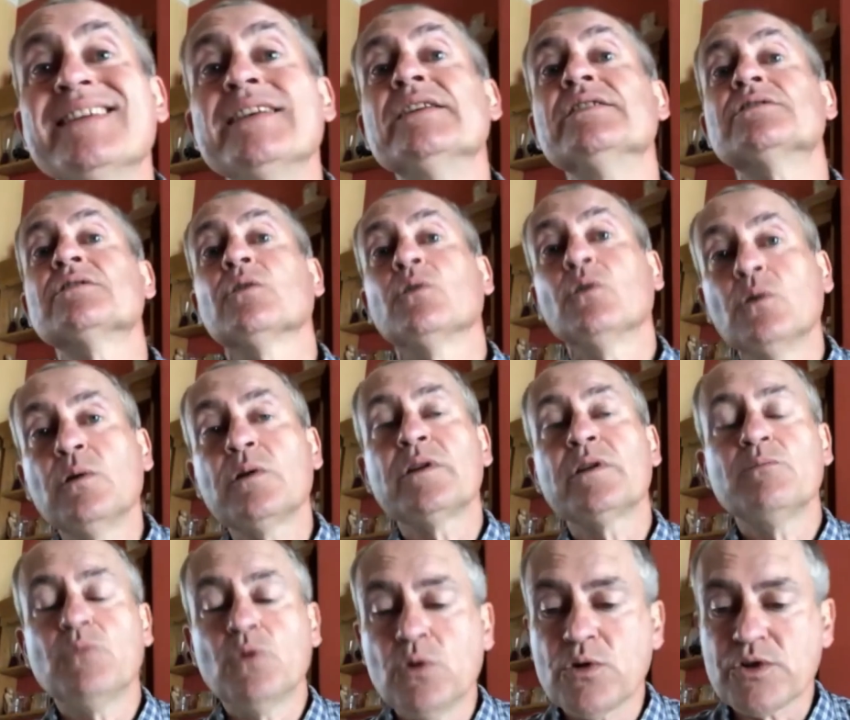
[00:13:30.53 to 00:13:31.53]
is all the
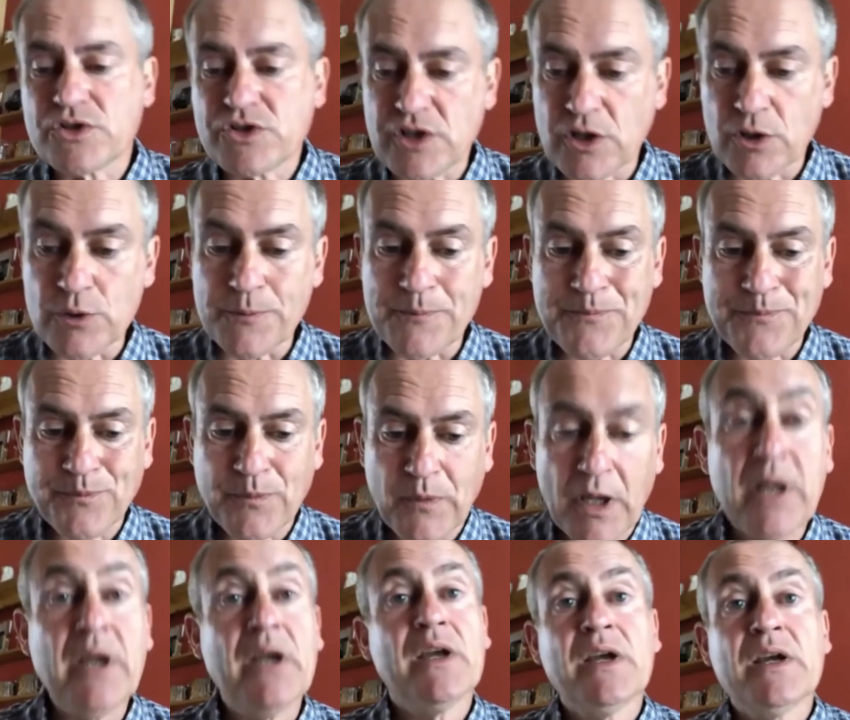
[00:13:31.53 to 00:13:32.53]
more so.
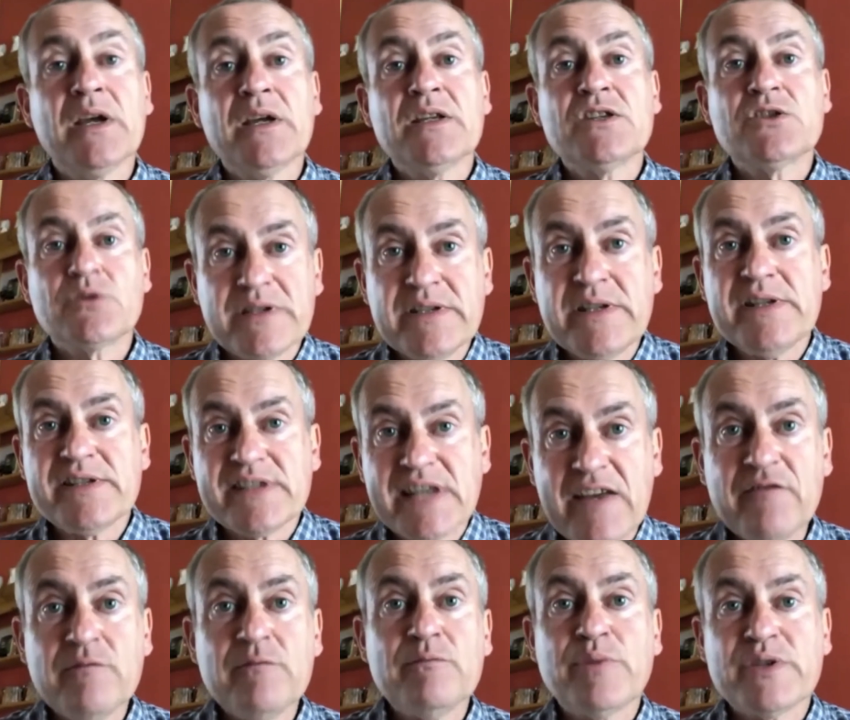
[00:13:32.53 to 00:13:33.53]

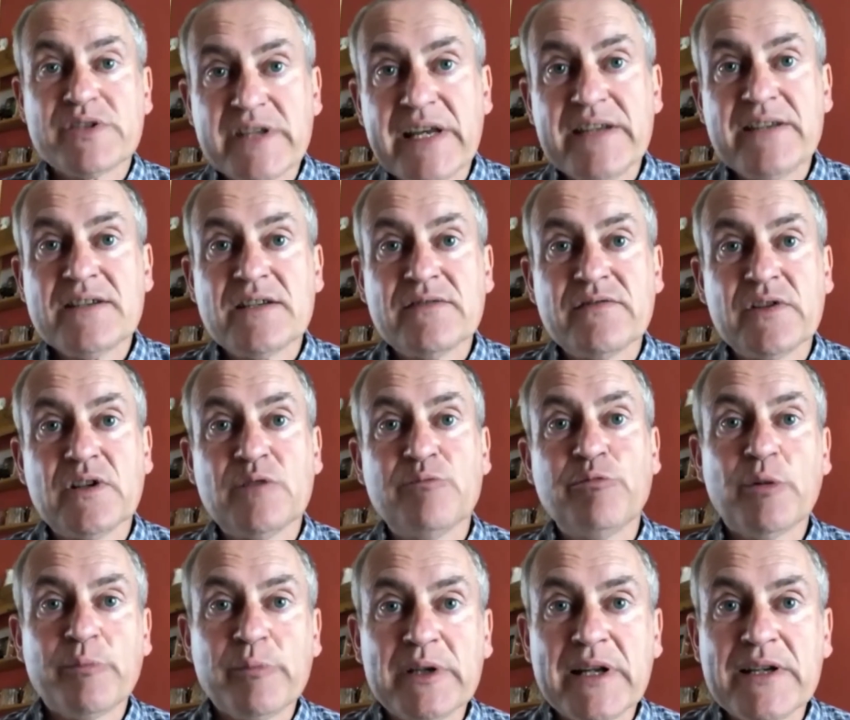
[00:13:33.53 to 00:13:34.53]
27% of our
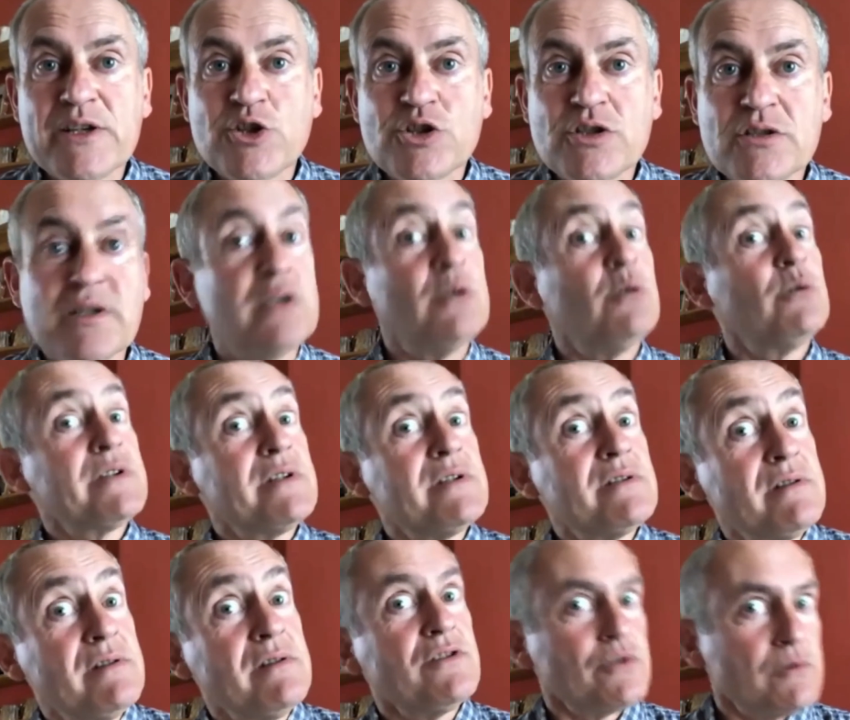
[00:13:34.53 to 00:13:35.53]
population, according to
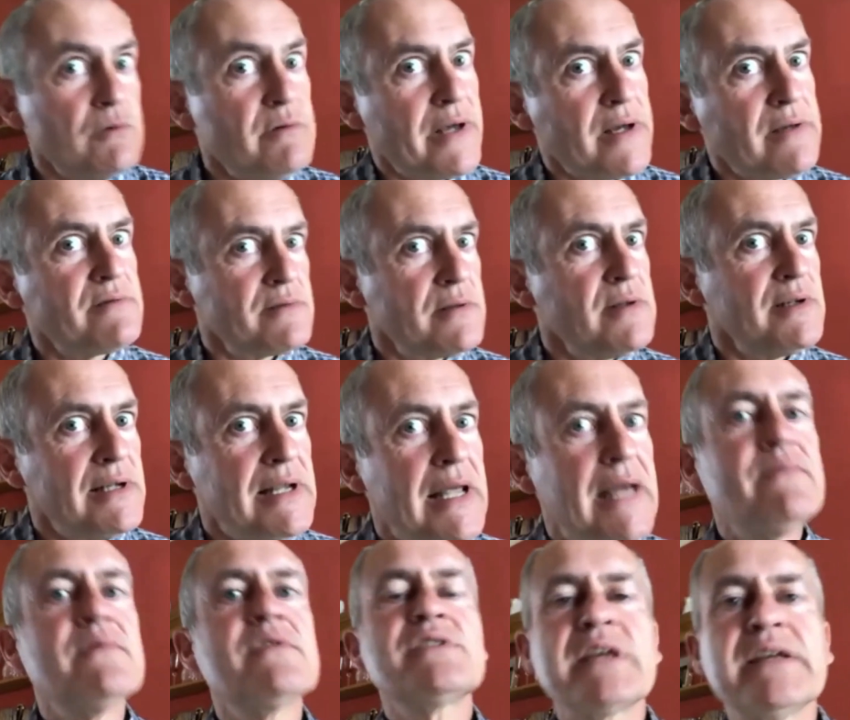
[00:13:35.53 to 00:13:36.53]
the
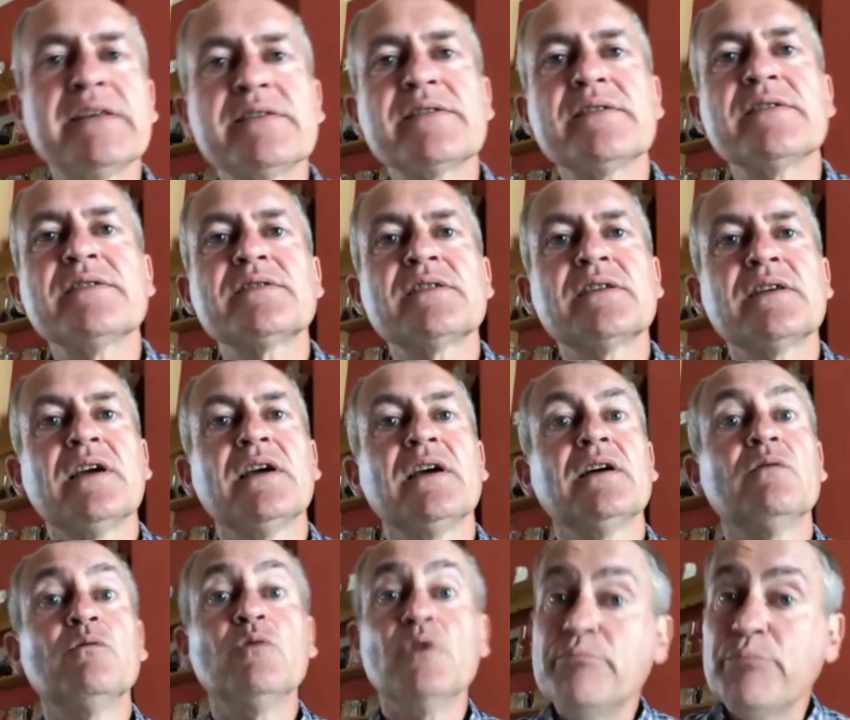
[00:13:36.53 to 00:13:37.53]
2011 census,
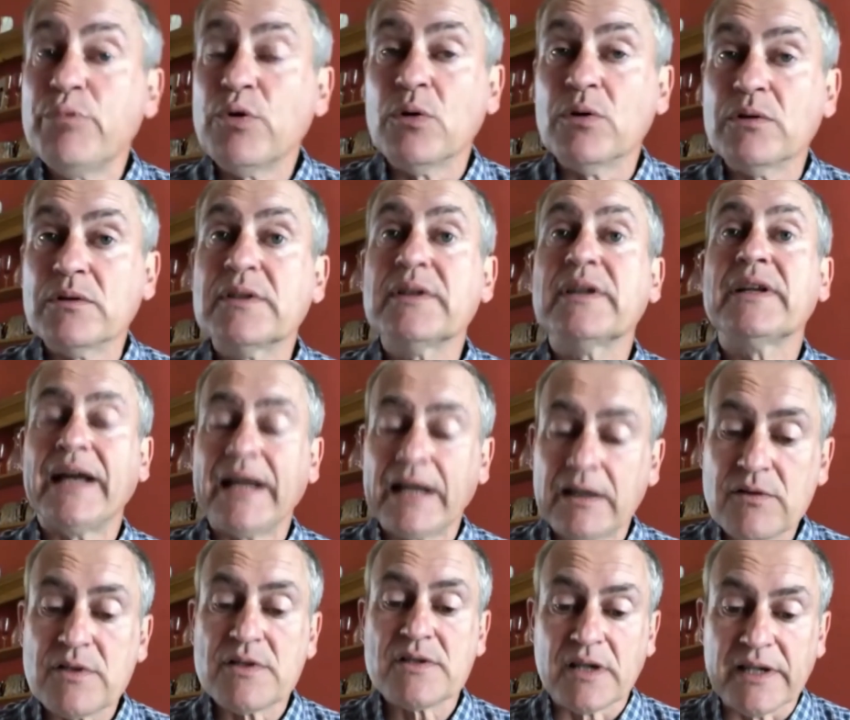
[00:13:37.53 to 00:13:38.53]
were born
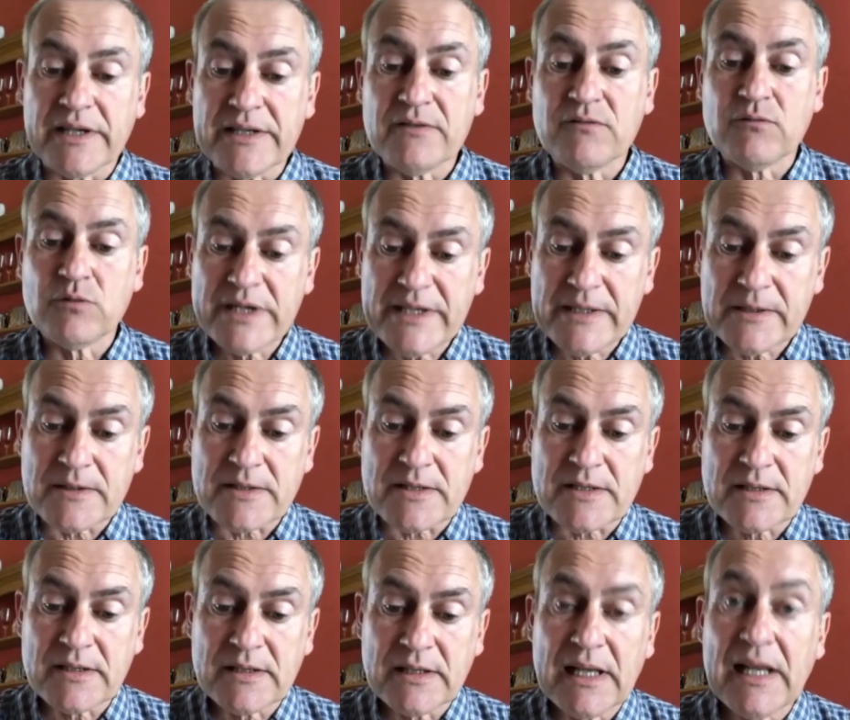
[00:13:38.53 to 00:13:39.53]
outside of Wales,
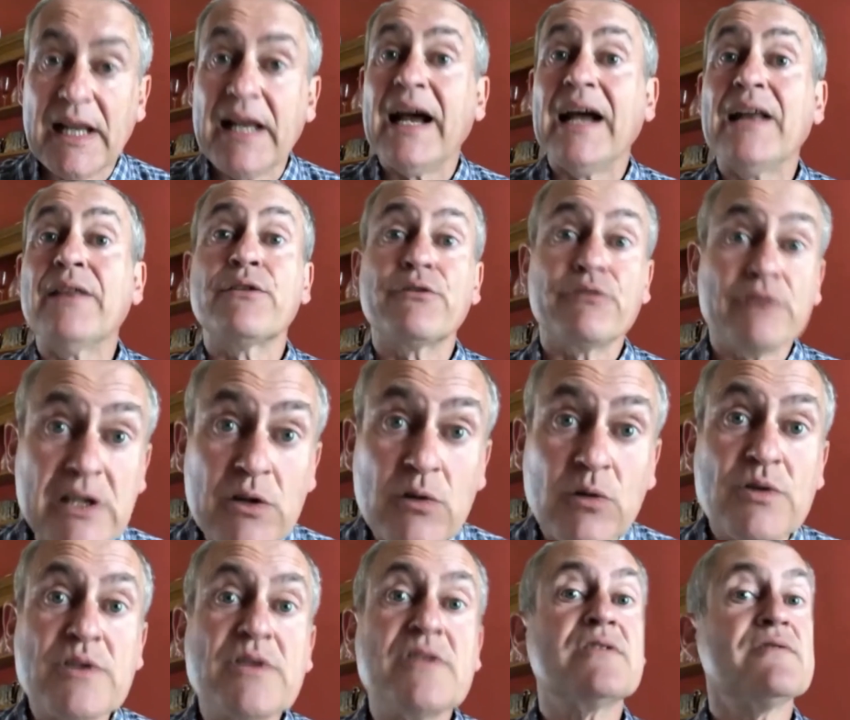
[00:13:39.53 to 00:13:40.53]
and
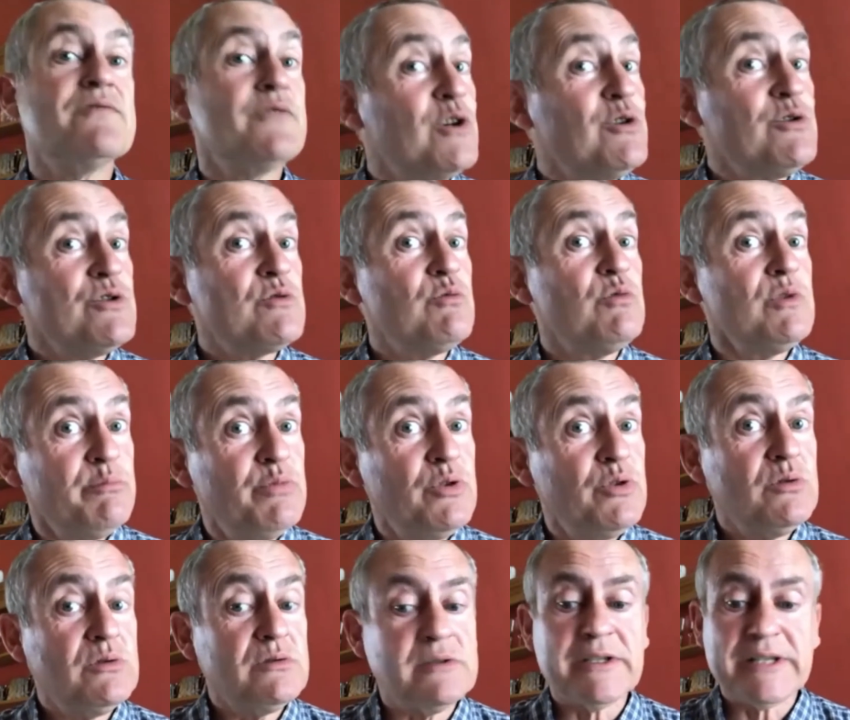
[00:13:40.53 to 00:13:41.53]
3/4 of those were
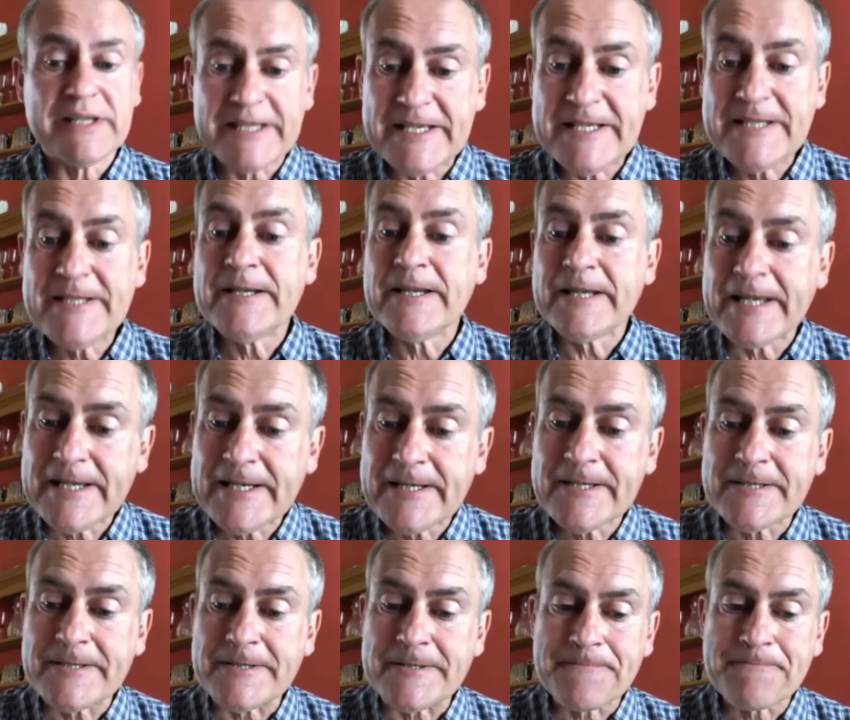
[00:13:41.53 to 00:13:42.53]
born in
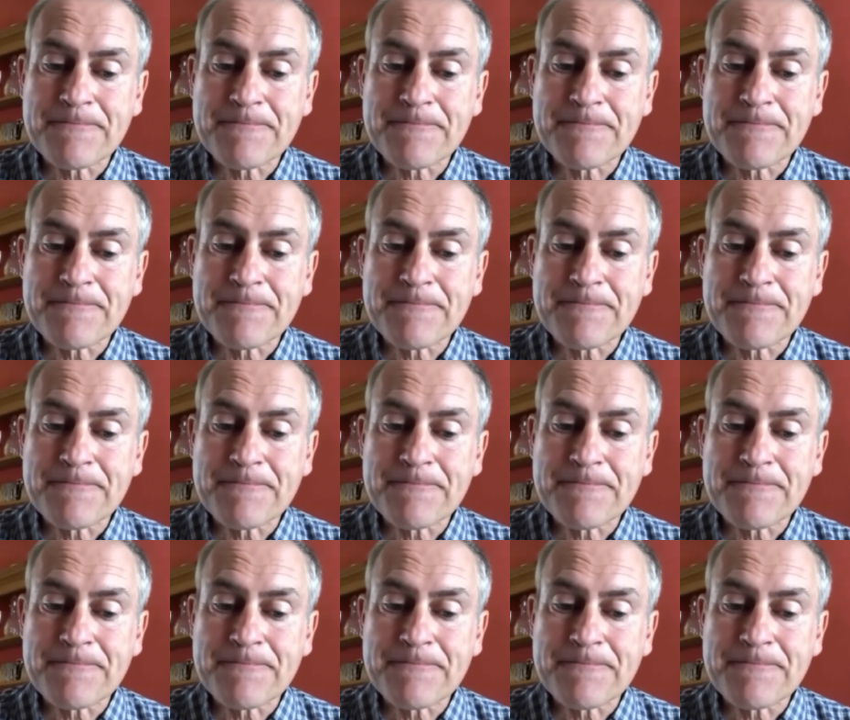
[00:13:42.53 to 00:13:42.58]
England.